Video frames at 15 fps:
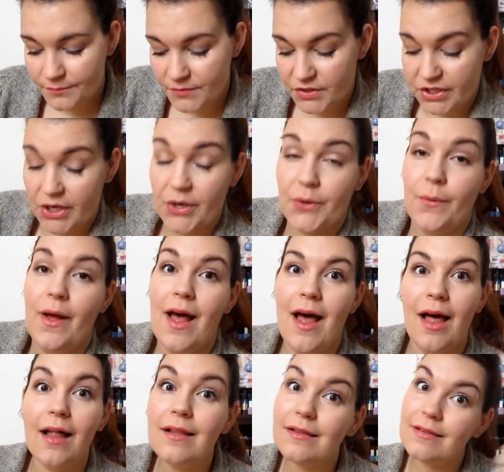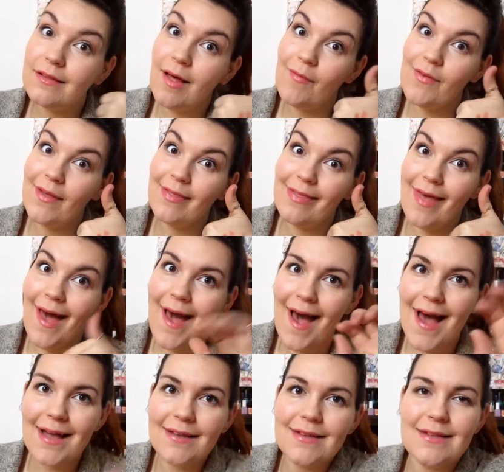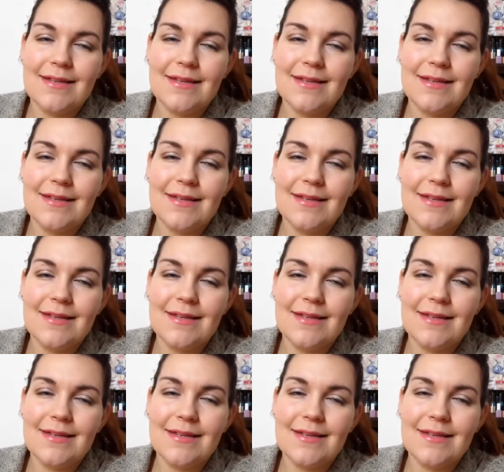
So loving that.